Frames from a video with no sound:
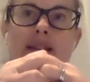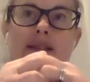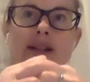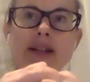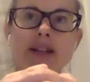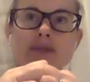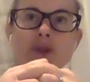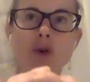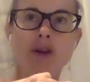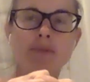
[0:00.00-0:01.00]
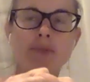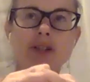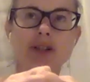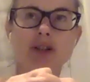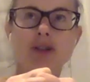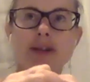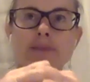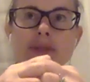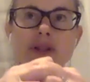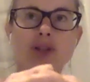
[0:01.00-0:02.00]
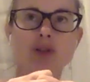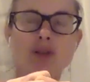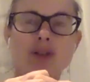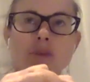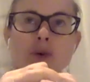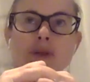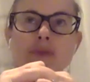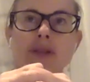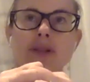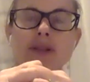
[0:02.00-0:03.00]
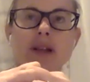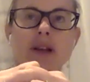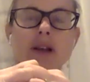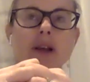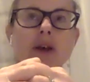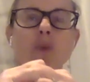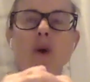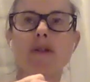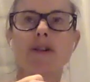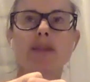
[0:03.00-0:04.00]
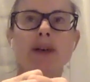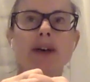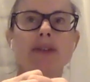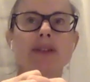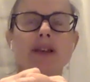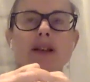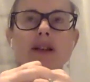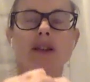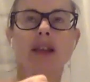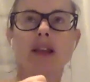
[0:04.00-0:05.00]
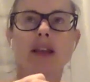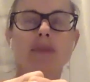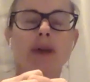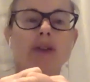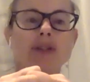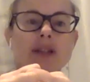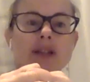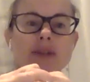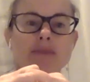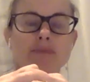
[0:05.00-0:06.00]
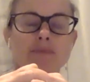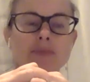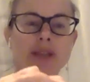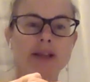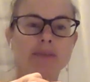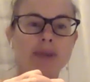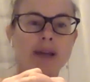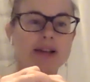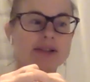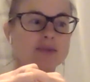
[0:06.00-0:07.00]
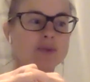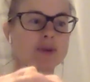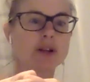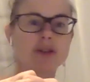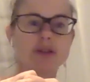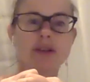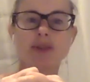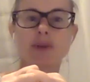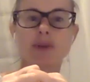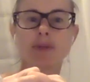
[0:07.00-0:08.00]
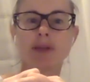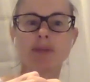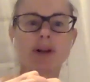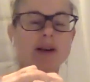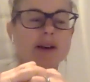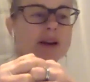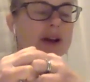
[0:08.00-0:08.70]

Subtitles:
need for ointments and creams and doctor's appointments and worrying about it and thinking about it and the impact of what it looks like to other people and